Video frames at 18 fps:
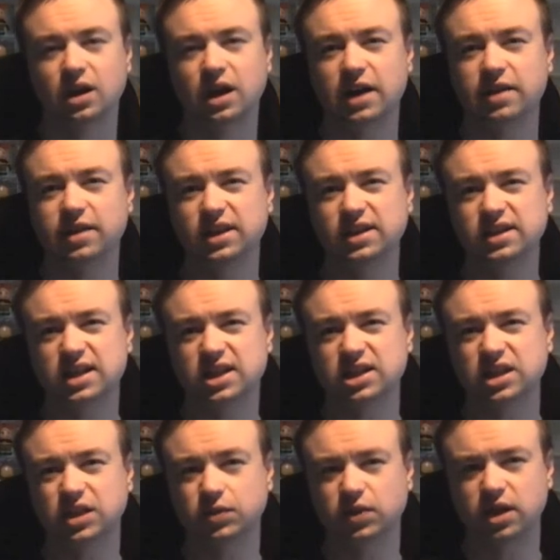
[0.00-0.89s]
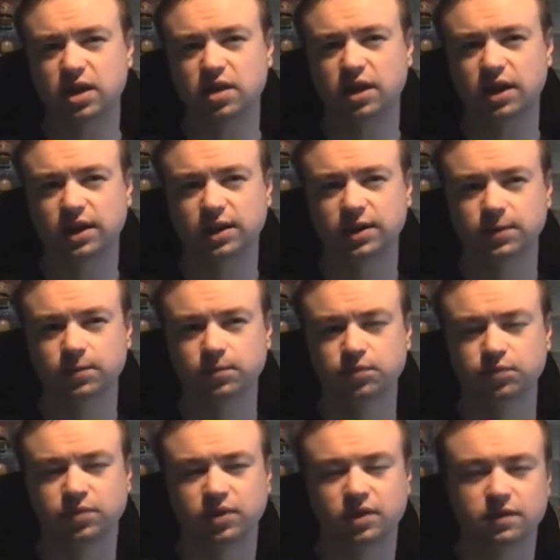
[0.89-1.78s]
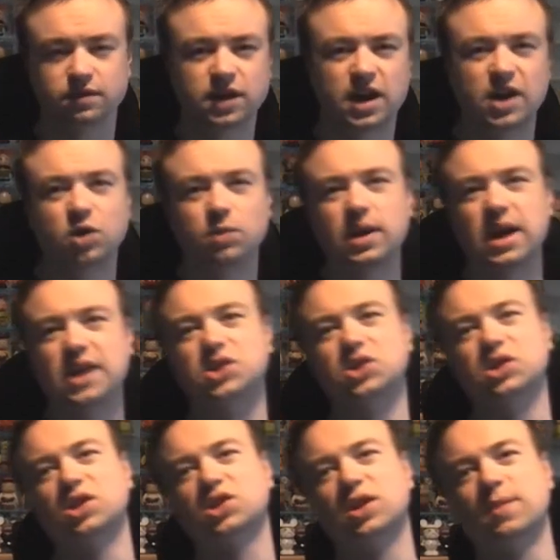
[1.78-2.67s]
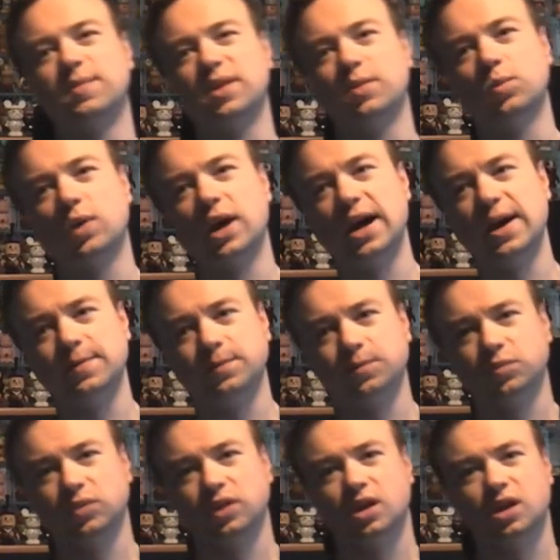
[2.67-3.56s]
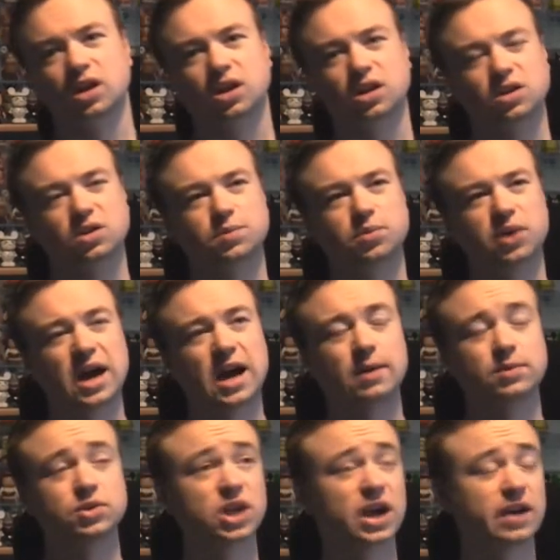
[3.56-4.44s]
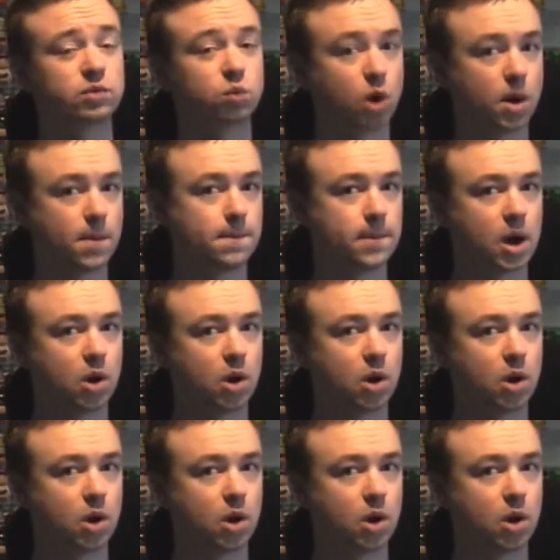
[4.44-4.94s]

I think Disney really think Vinylmation is something where perhaps you have one